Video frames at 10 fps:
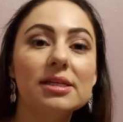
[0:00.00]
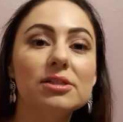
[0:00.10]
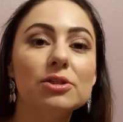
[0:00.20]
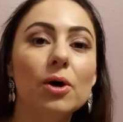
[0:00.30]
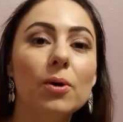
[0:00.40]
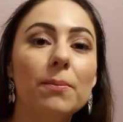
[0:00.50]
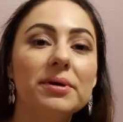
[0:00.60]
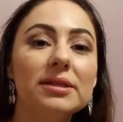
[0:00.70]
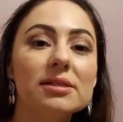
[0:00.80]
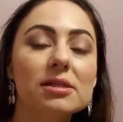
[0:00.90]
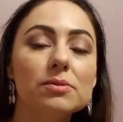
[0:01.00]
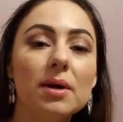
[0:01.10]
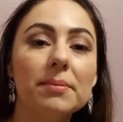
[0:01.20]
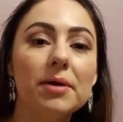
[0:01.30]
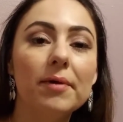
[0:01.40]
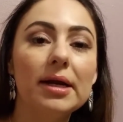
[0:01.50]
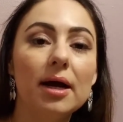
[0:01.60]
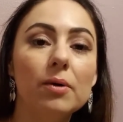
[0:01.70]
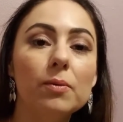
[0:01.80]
So, but this is where I'm at right now.